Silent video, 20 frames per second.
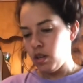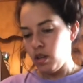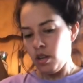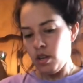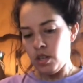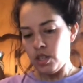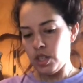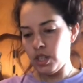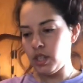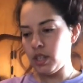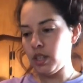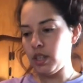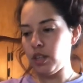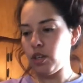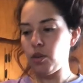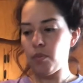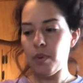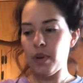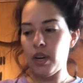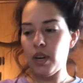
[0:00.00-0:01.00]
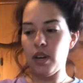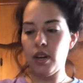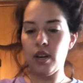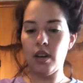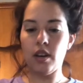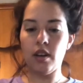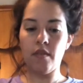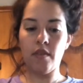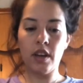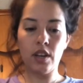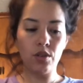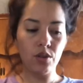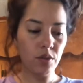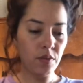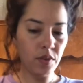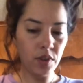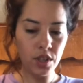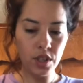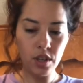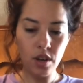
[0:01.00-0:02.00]
just a little bit of extra
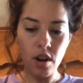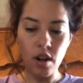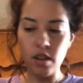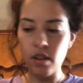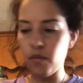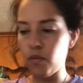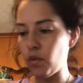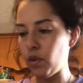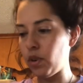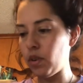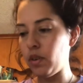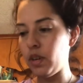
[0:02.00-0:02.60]
virgin olive oil